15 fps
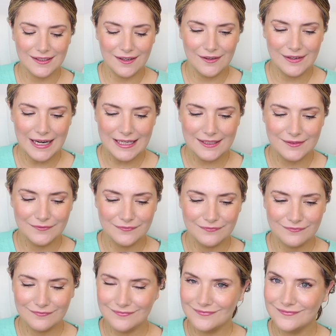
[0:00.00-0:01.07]
All
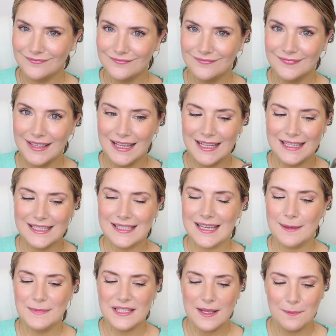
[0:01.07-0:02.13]
right,
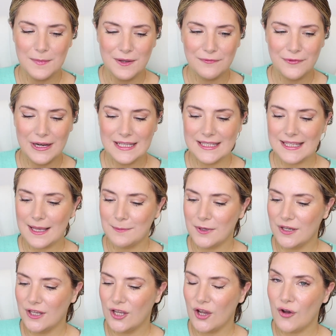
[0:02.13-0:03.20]
time is up, my friends. I'm
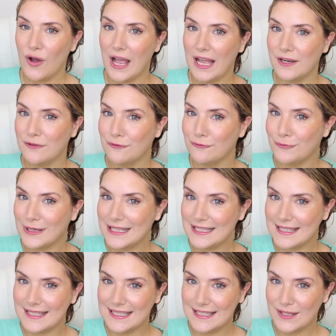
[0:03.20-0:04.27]
gonna go and
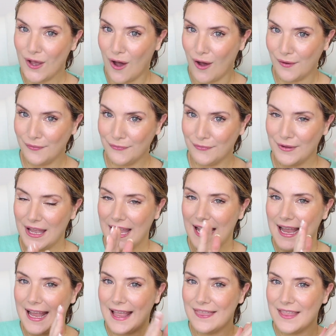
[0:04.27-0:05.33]
rinse this off,
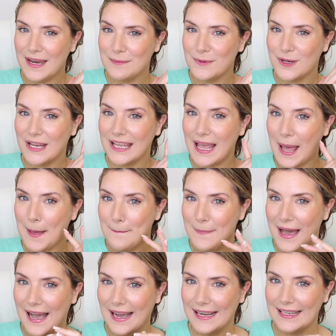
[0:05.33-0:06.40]
and then I'm gonna come
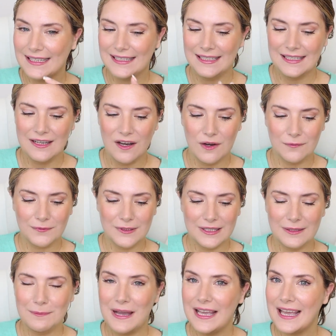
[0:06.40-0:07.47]
back.
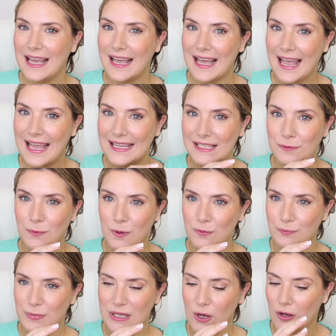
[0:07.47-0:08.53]
Hopefully my hand
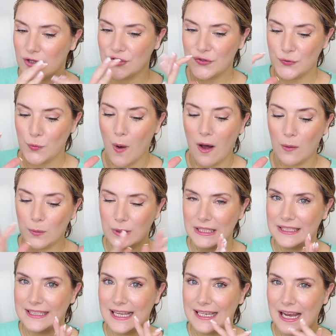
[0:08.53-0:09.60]
won't be all
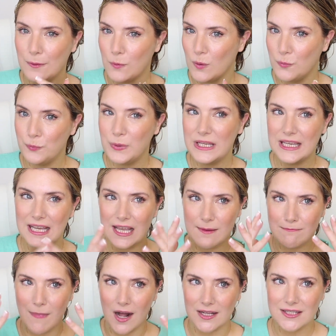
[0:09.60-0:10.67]
swollen and I won't be a
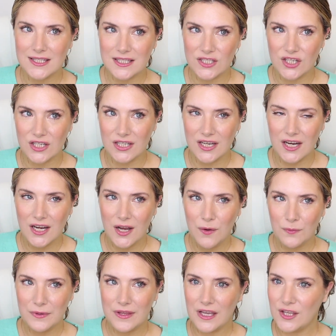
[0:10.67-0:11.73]
monster
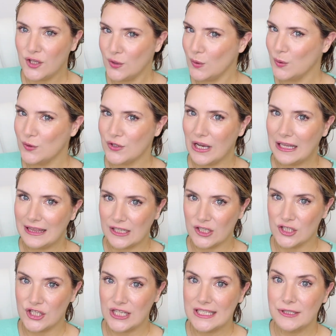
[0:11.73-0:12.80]
with a huge
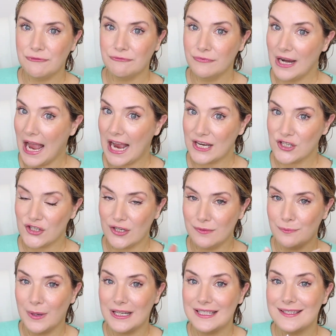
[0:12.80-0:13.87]
allergic
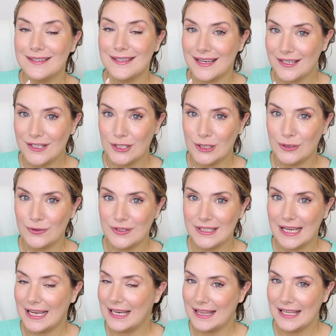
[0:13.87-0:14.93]
reaction, but stay
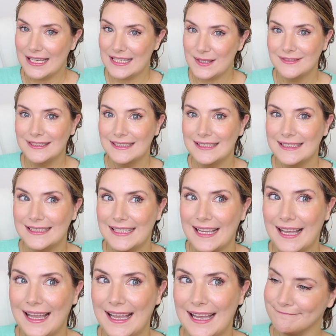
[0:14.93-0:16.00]
tuned, anything is
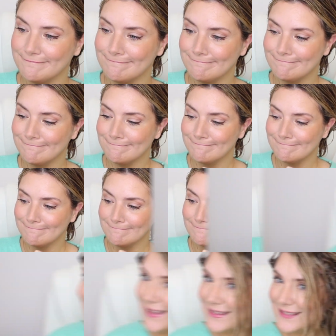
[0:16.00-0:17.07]
possible.
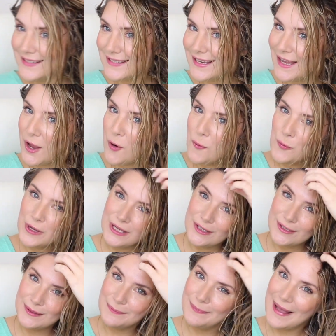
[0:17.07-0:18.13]
And we
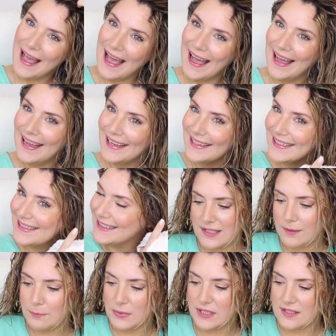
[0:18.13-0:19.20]
are back.
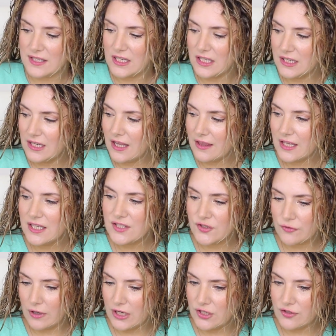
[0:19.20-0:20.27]
Easy peasy, nothing
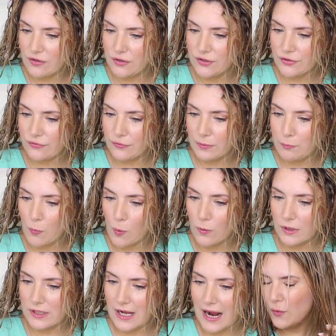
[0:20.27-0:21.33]
strange to
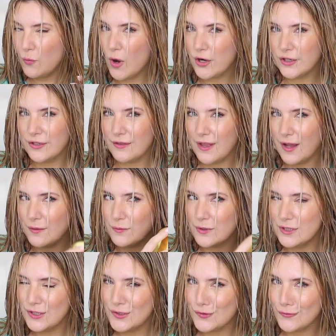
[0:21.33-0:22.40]
report. The water that
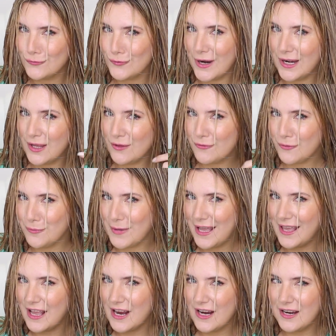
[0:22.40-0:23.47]
was running through
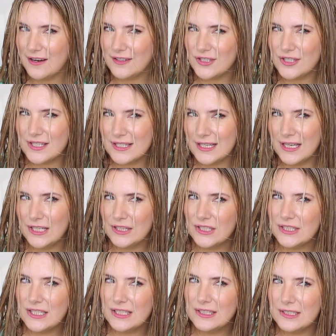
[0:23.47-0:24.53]
my hair just
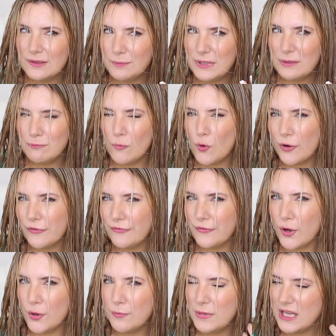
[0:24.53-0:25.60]
looked a little bit more
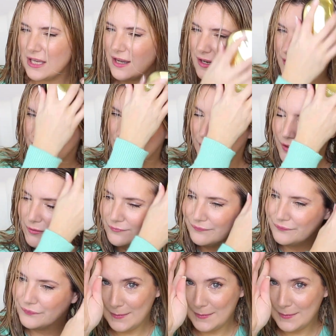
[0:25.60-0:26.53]
foamy. I don't know.